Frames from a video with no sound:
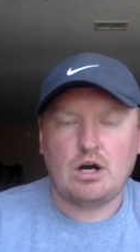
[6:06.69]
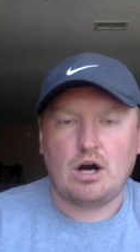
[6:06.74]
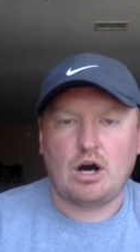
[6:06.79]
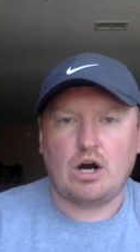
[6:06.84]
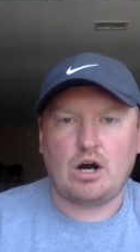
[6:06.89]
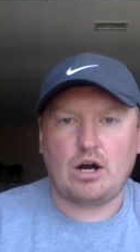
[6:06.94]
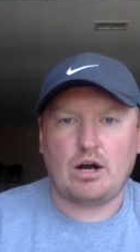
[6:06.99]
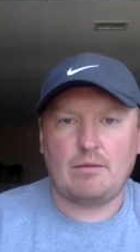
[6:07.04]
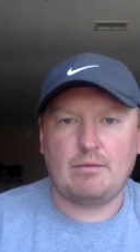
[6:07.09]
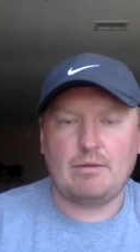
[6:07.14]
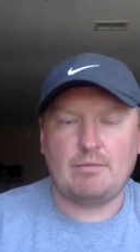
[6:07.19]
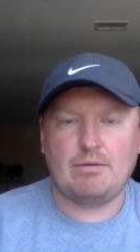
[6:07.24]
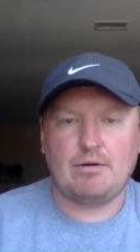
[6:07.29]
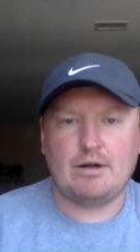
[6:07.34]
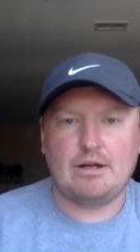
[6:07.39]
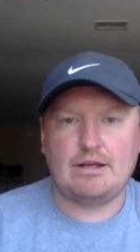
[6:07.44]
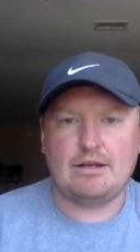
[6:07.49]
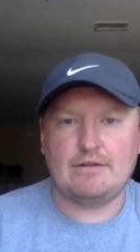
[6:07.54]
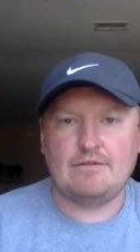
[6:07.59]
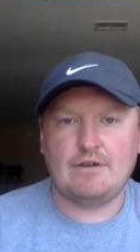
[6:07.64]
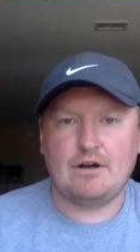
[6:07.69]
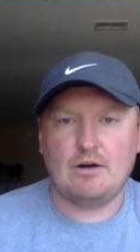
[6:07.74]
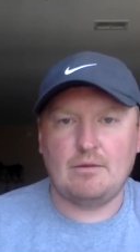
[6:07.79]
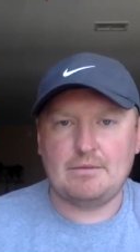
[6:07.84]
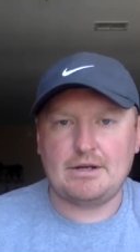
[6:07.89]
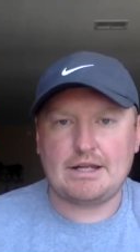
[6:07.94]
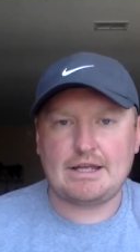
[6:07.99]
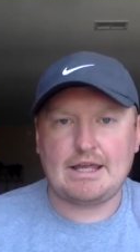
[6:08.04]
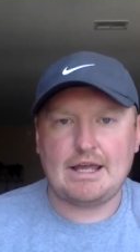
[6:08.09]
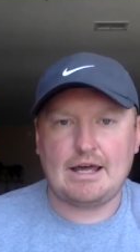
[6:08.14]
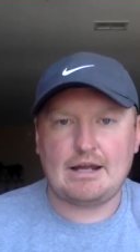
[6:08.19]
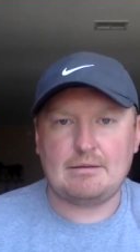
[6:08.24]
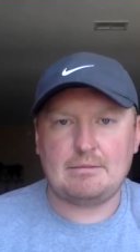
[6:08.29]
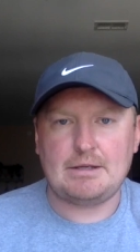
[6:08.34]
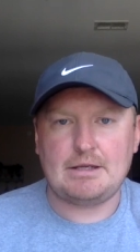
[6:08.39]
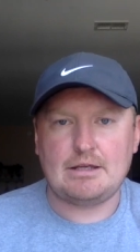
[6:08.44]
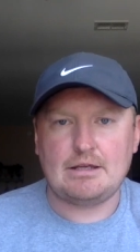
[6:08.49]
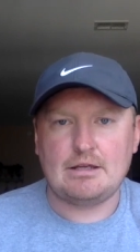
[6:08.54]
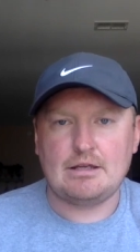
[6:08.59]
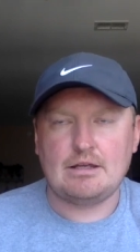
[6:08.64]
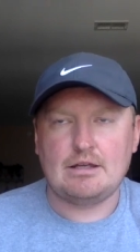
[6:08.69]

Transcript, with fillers: are going to be playing Development Academy.